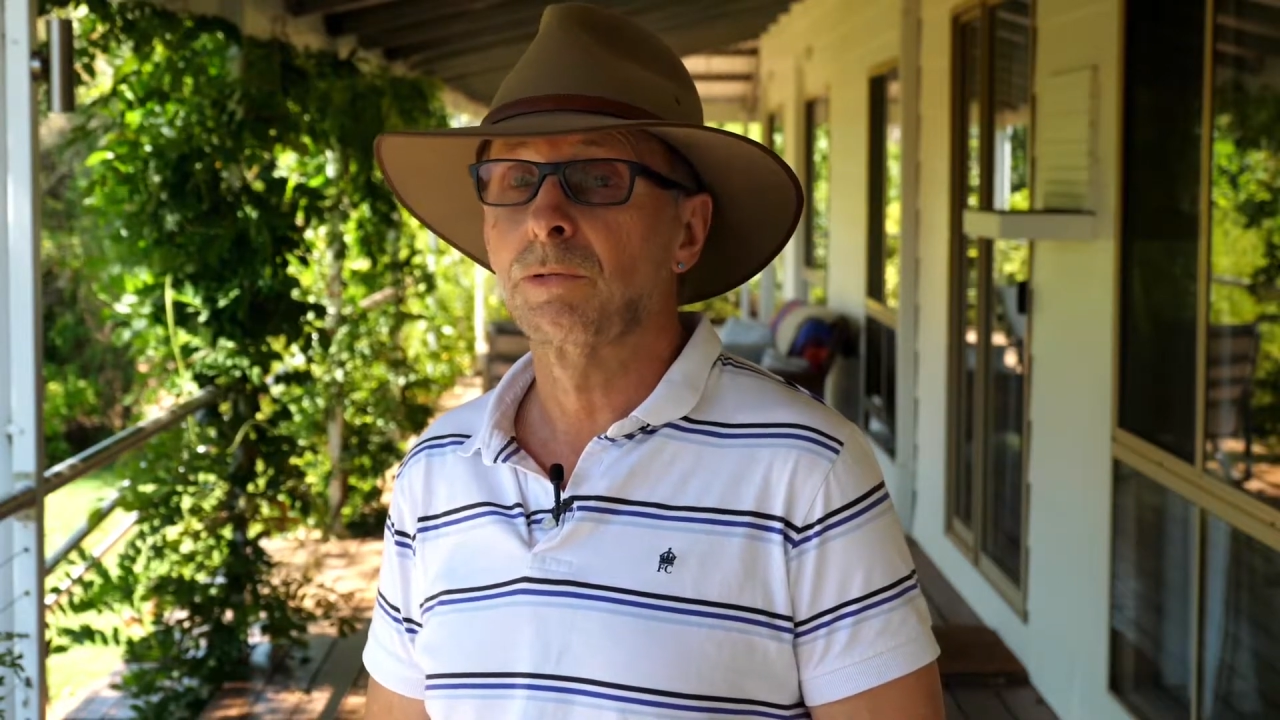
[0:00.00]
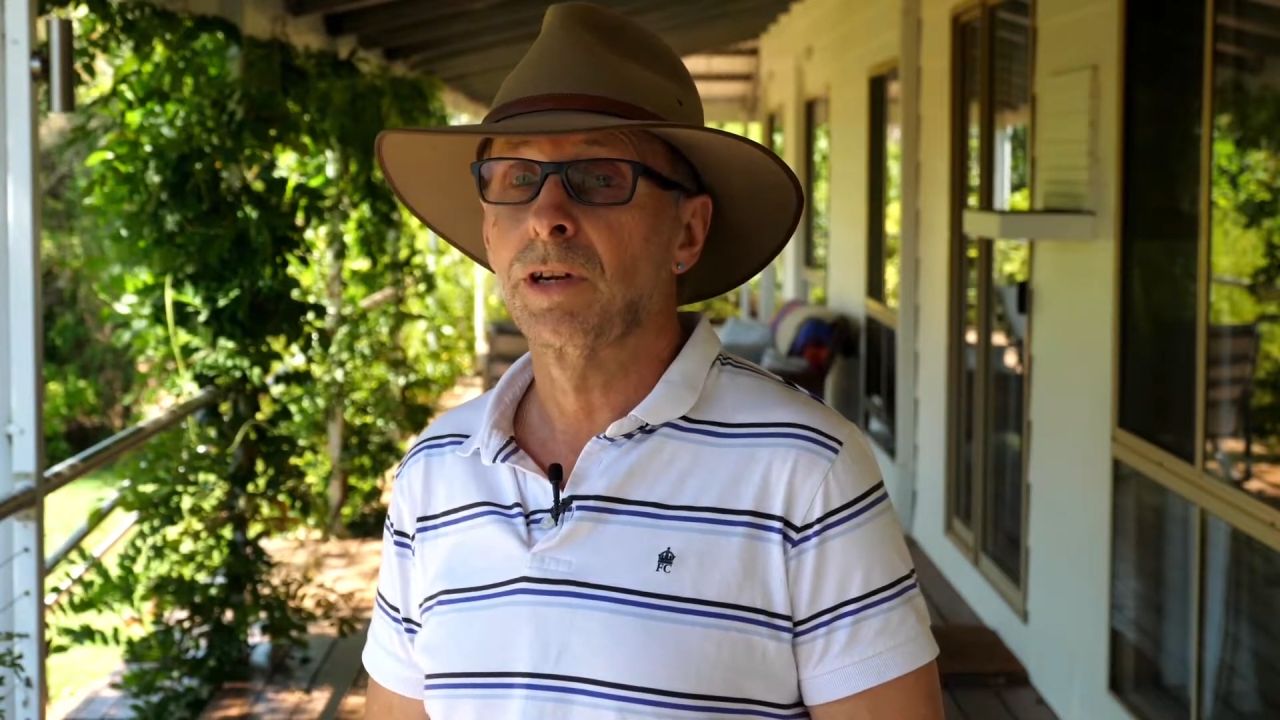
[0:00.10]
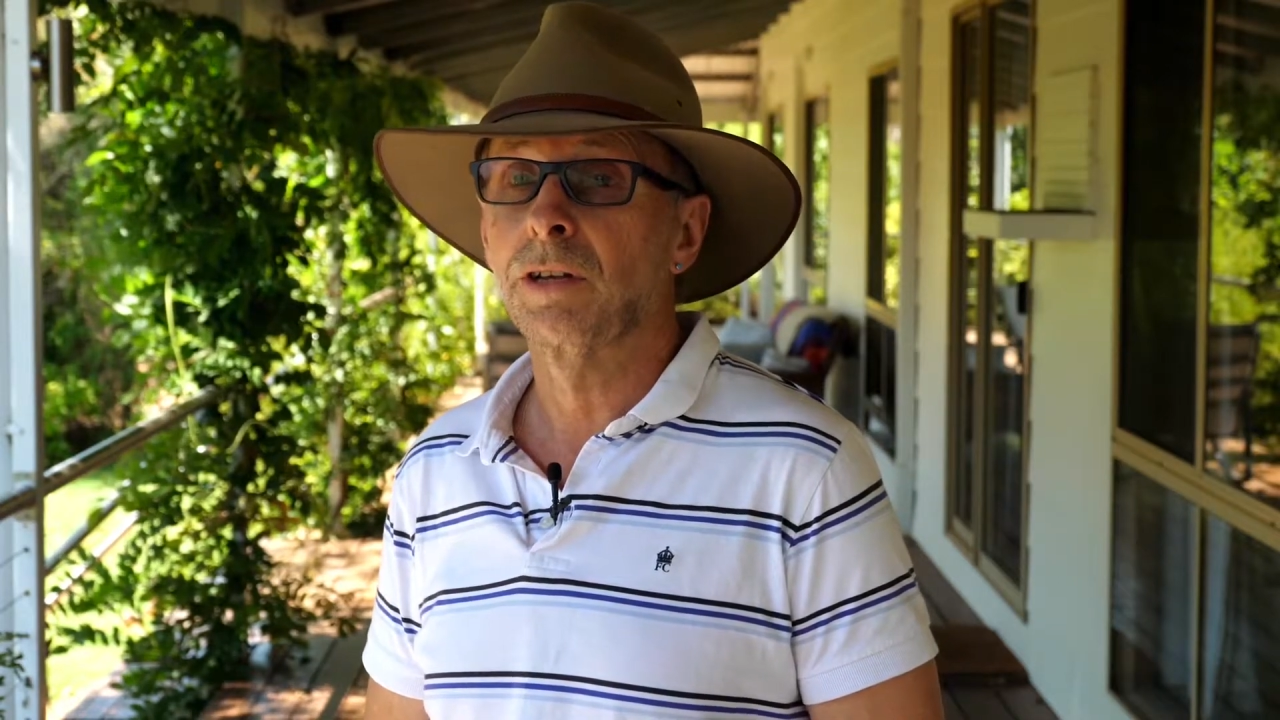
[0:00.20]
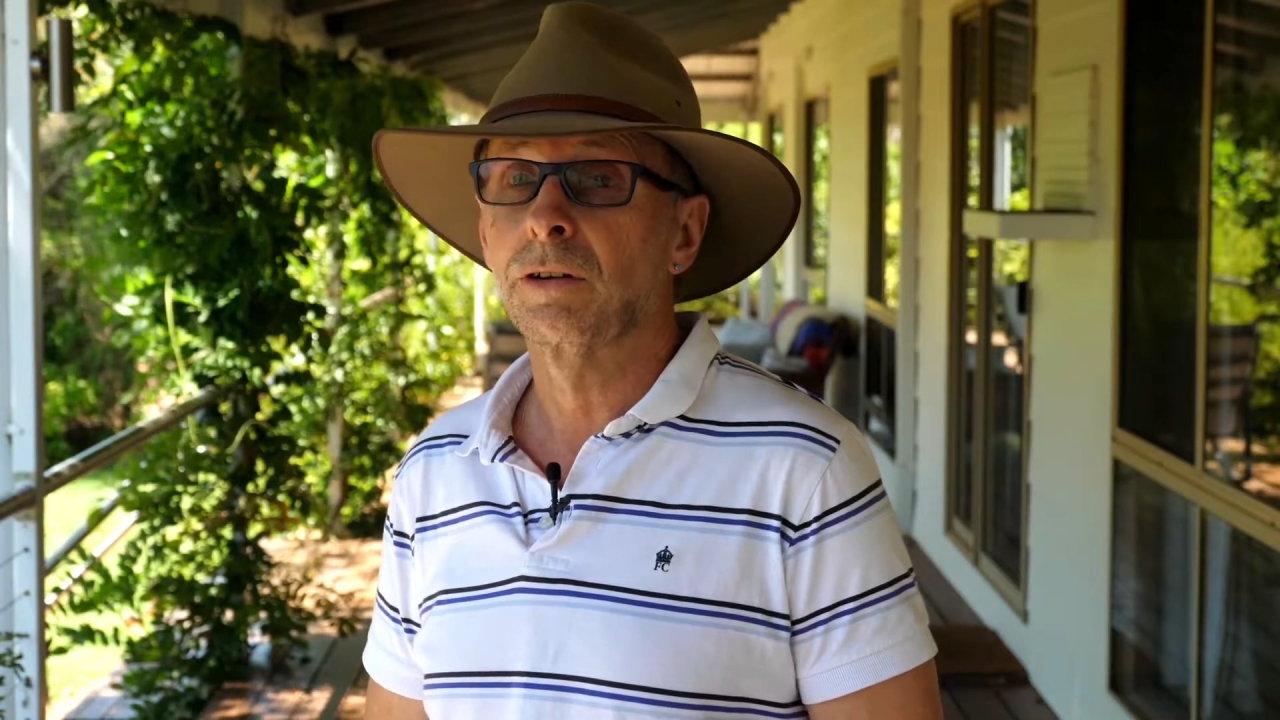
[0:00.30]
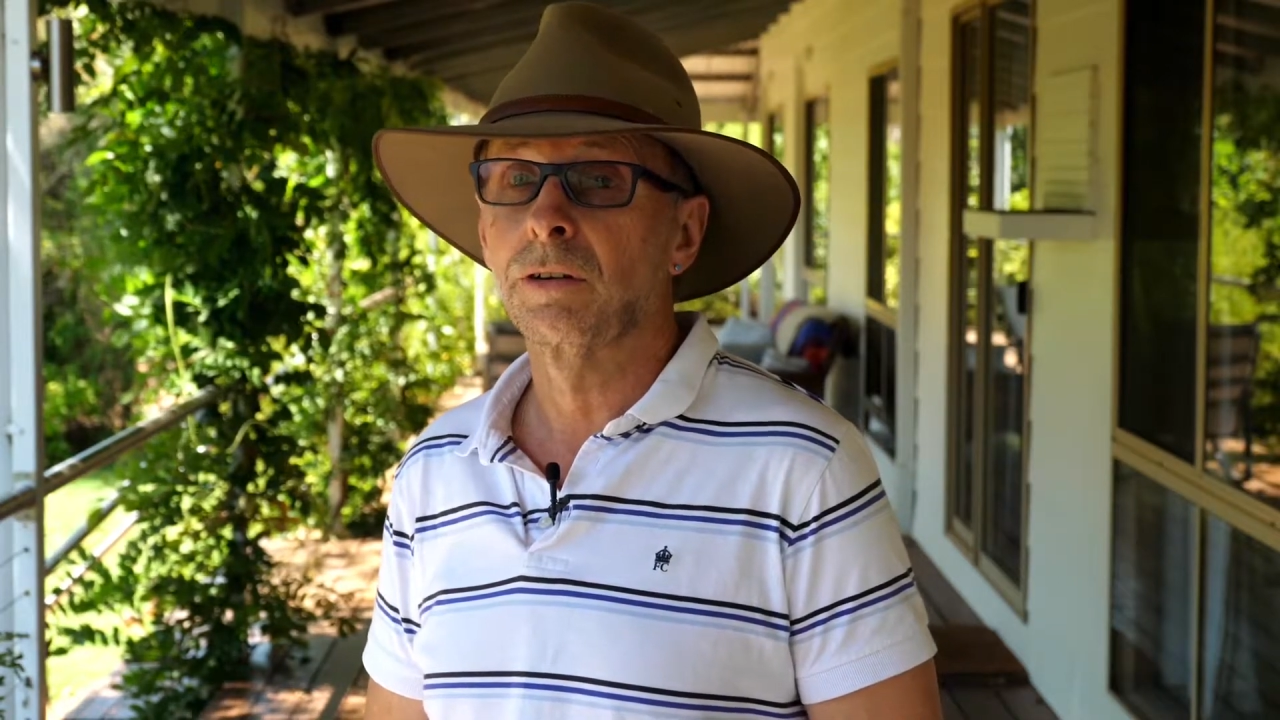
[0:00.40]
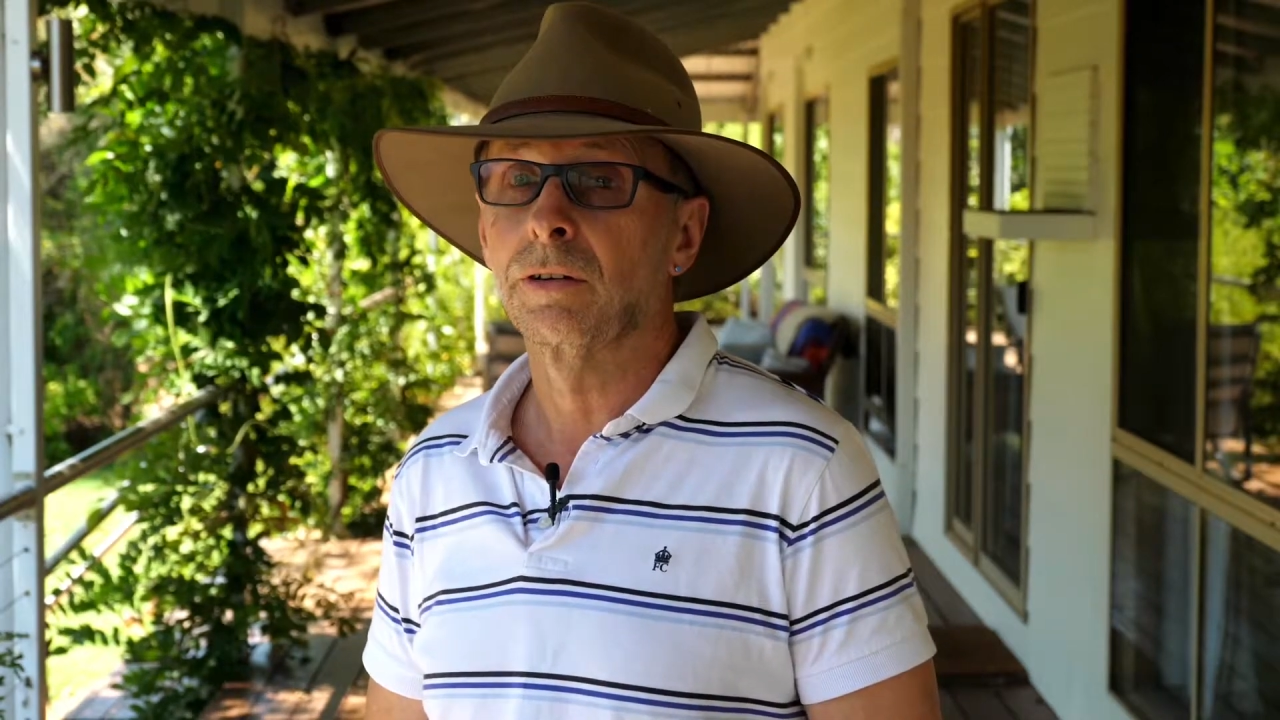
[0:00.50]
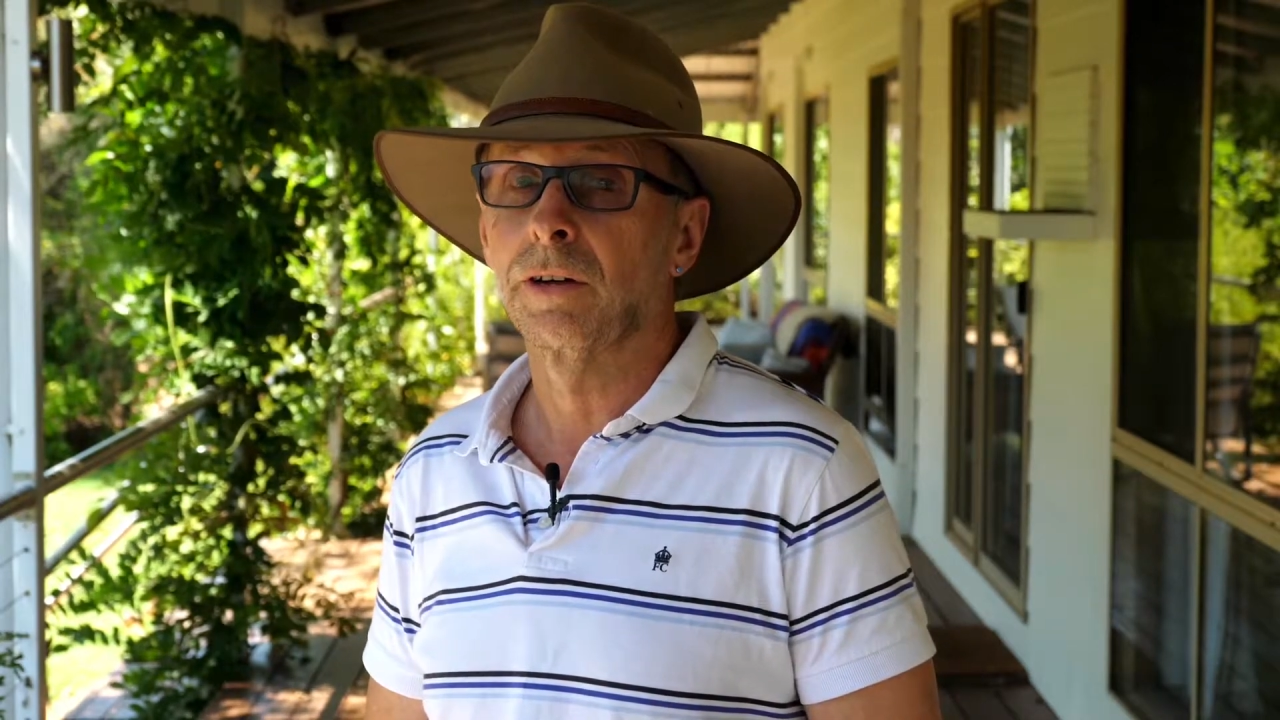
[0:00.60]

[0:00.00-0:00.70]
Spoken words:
really good,